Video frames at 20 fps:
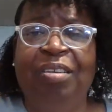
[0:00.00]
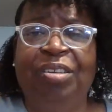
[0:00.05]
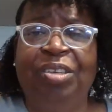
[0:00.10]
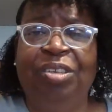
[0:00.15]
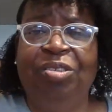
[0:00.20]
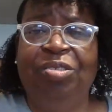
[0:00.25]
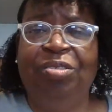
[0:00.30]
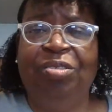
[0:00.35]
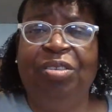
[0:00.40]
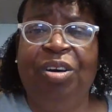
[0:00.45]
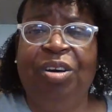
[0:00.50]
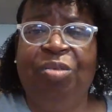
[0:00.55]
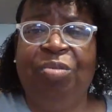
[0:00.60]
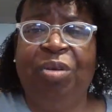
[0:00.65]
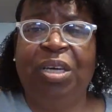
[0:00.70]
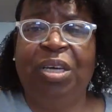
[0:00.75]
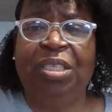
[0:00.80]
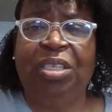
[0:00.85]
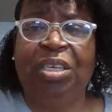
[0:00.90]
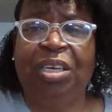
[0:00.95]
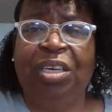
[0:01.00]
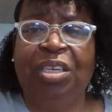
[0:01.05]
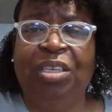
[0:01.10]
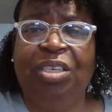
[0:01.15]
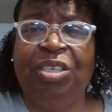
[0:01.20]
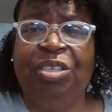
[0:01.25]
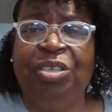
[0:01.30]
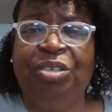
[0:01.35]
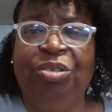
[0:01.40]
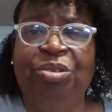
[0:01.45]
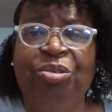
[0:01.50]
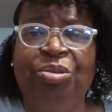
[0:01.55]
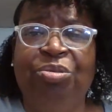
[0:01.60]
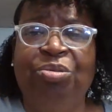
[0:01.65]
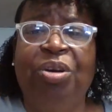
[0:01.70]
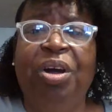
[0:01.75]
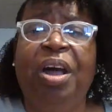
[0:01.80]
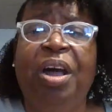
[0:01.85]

You know what to do.